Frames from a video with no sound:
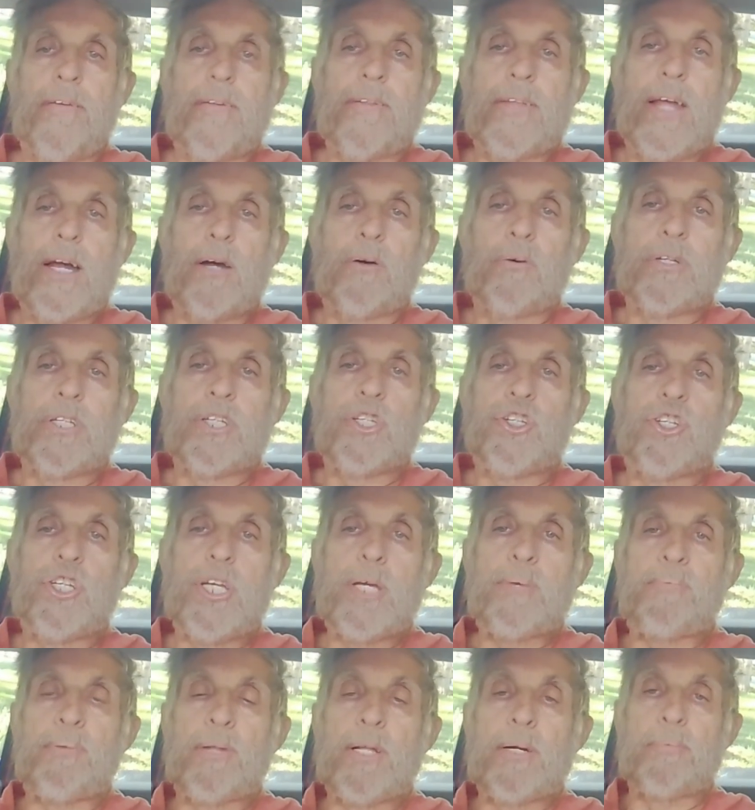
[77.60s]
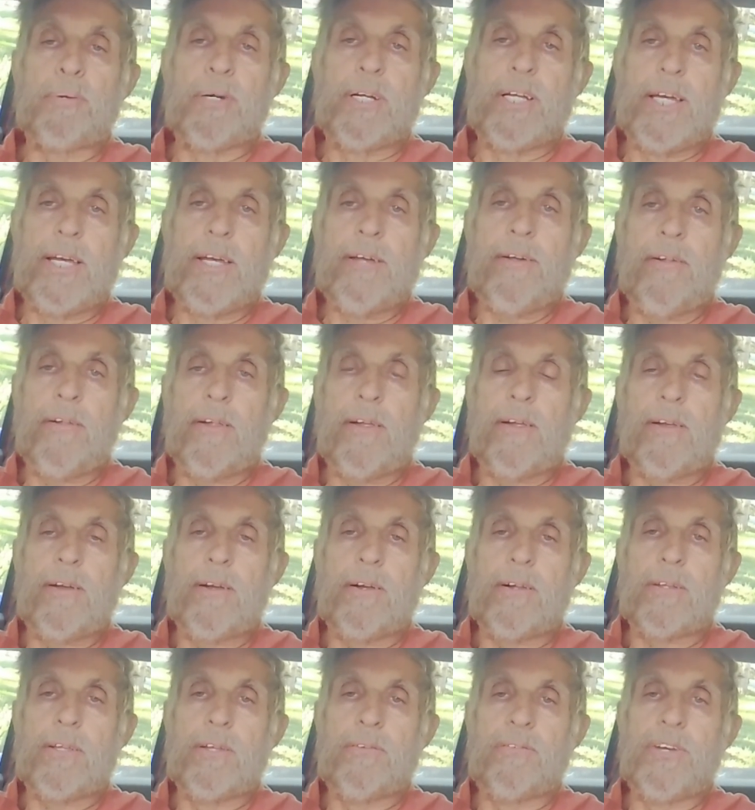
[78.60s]
Now, in the Jeep Liberty,
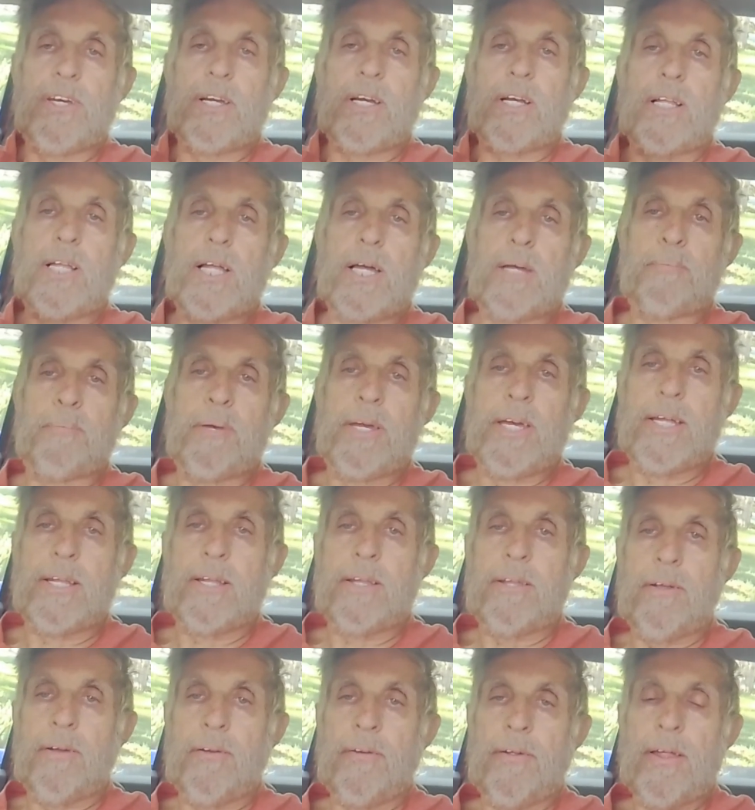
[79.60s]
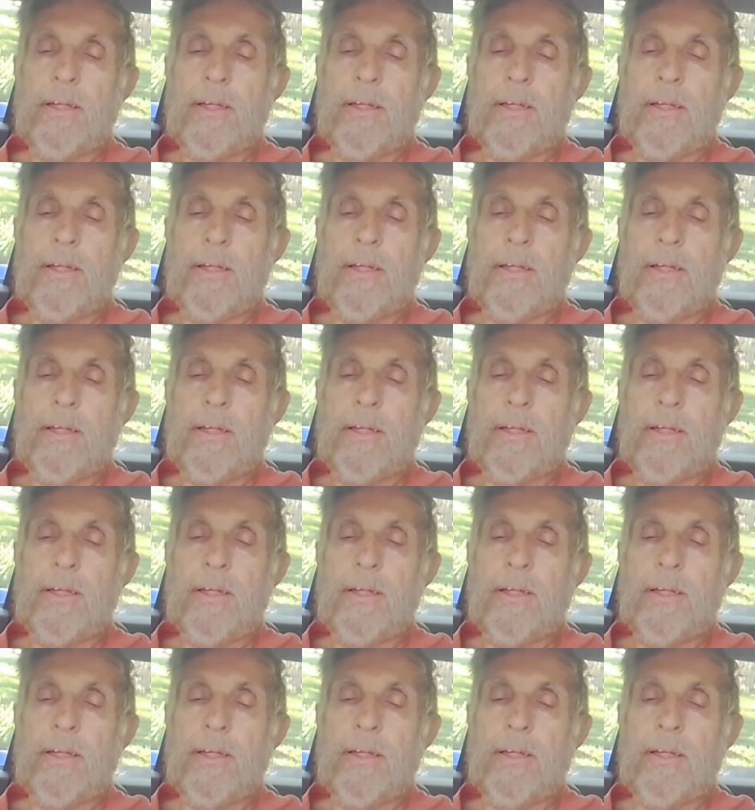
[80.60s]
the vehicle I'm in,